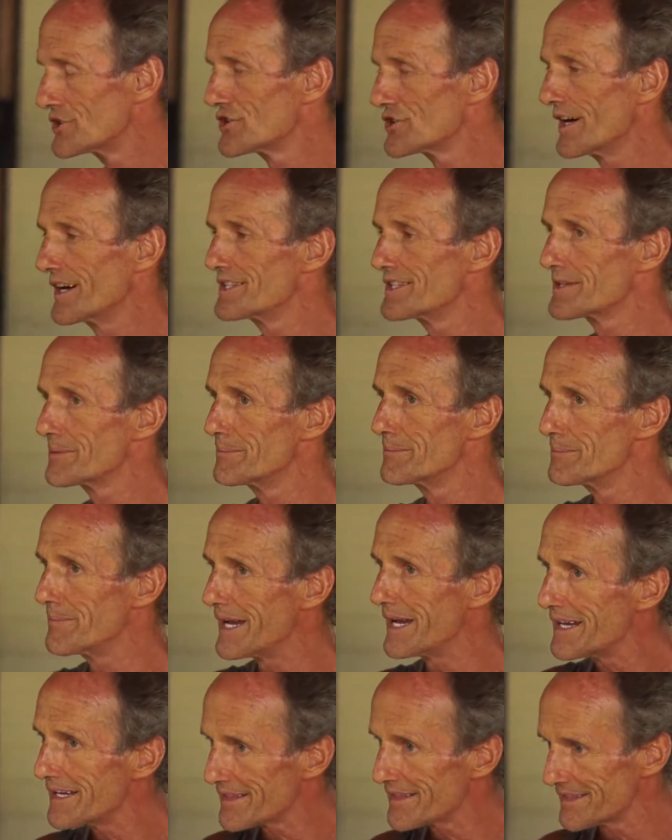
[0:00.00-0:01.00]
trying to
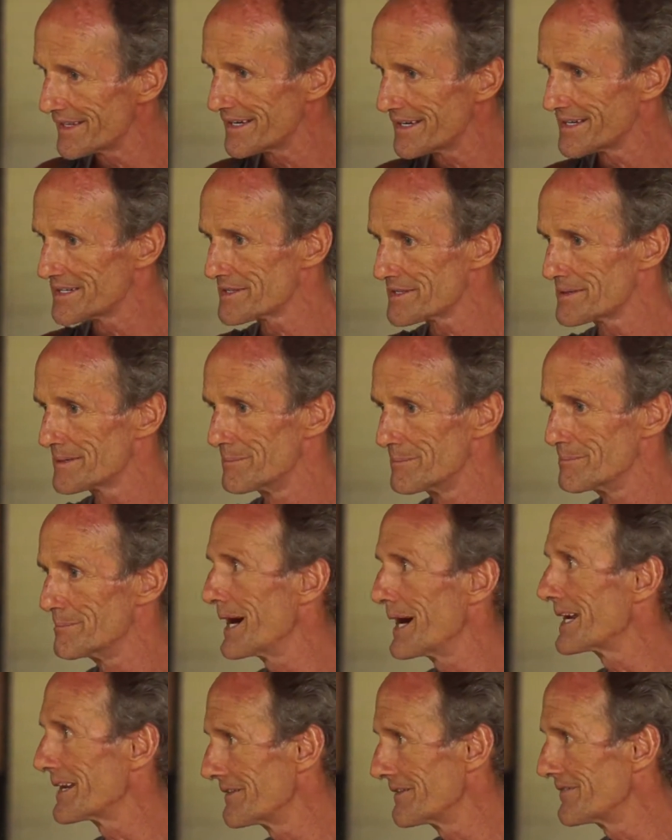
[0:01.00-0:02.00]
make things
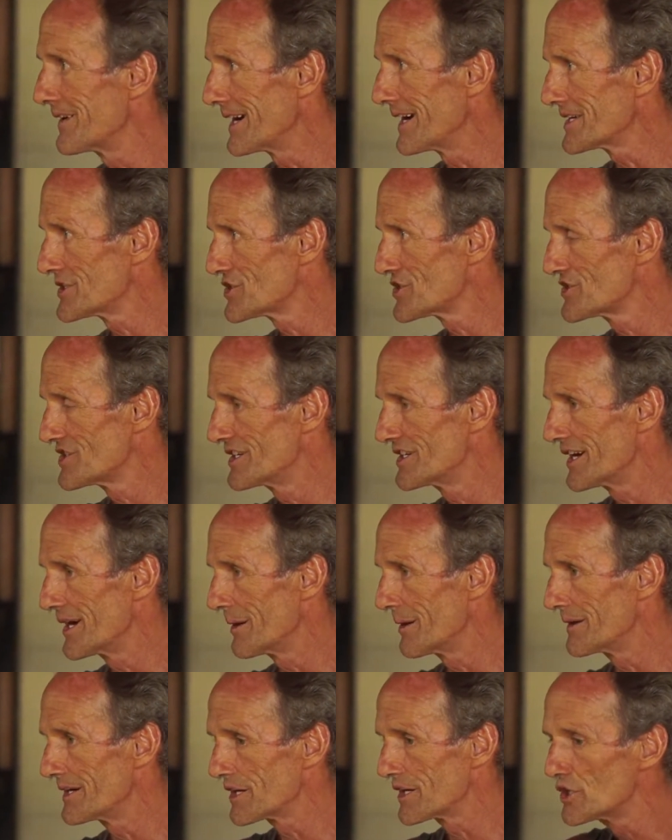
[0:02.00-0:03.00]
manifest,
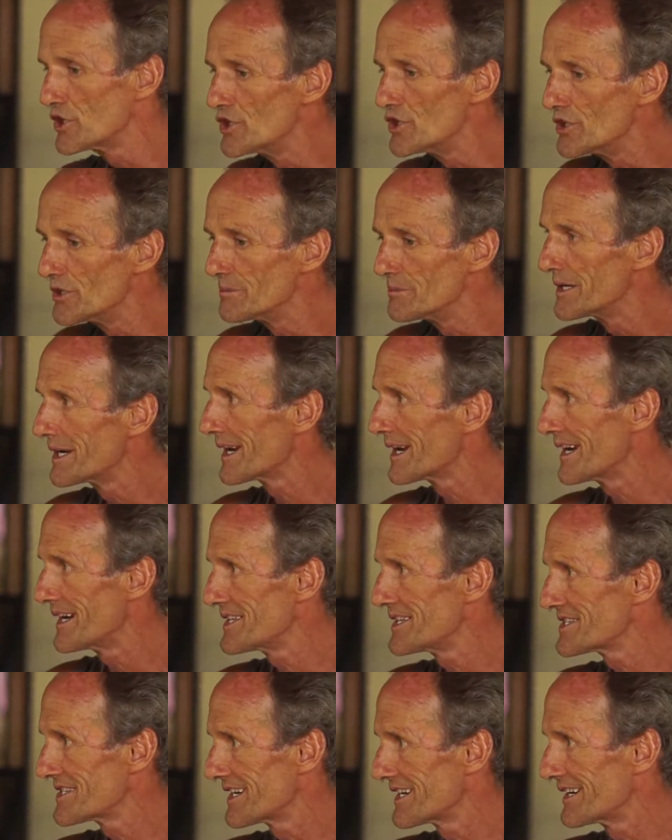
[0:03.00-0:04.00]
and
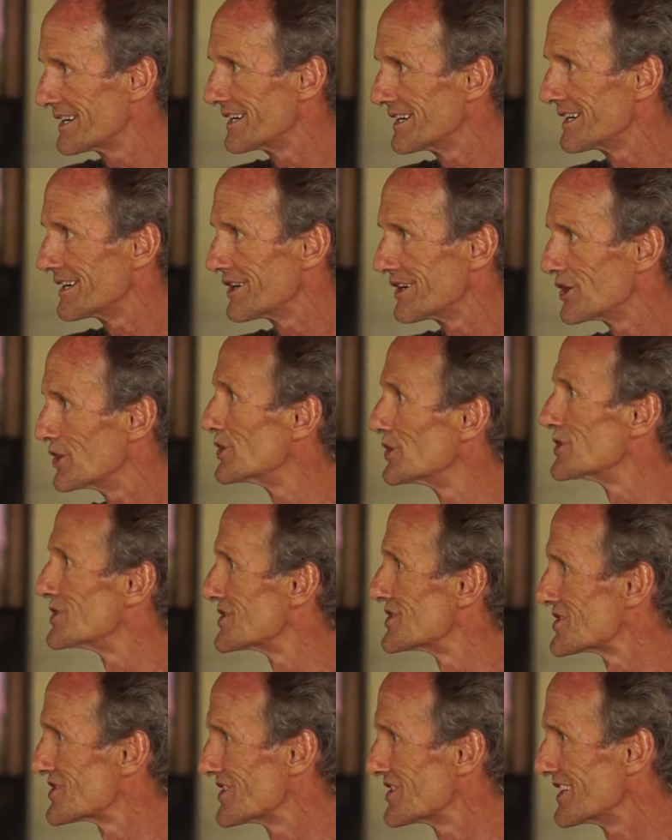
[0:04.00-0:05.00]
accumulating
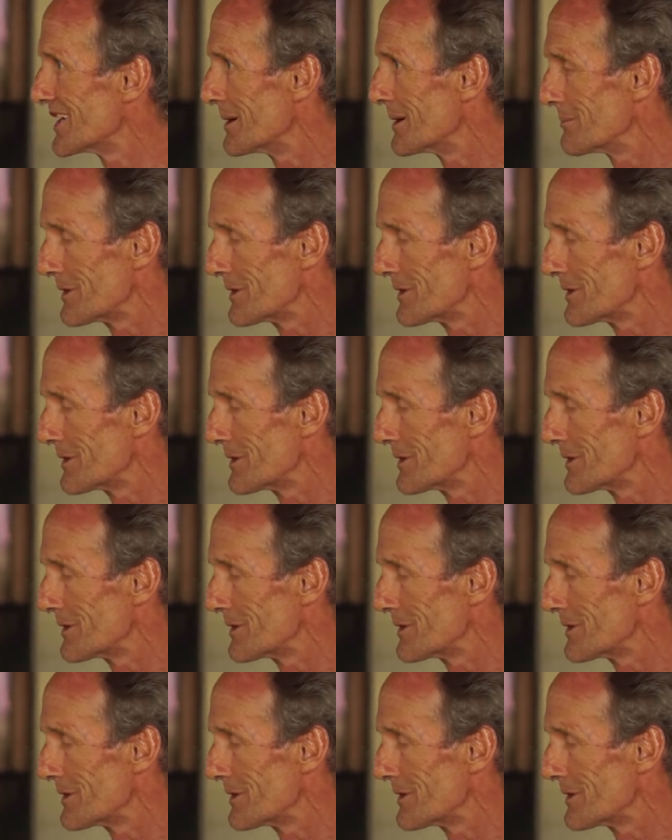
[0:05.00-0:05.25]
goods,